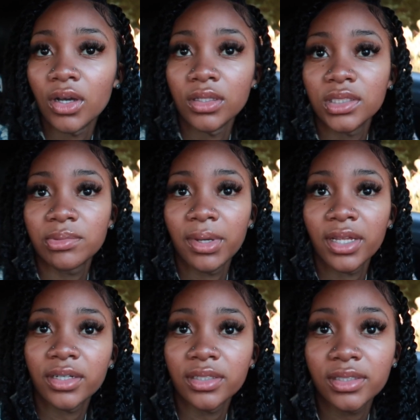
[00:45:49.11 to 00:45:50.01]
Now this
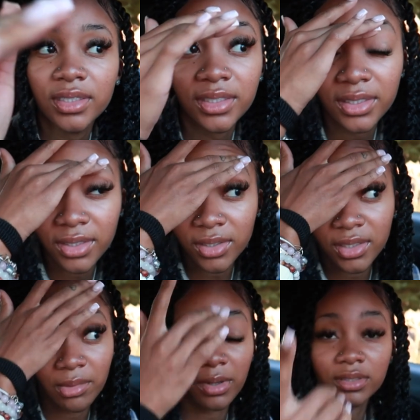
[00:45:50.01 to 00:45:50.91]
battery is
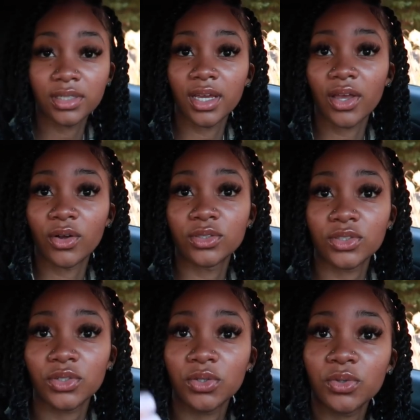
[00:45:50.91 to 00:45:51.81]
literally about to die
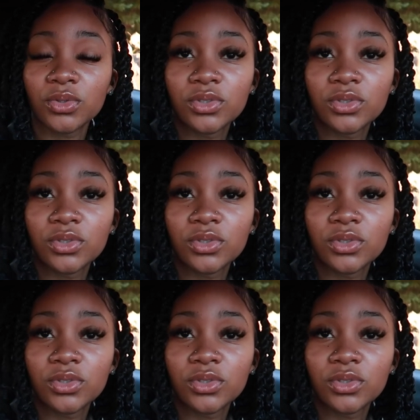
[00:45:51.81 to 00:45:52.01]
also,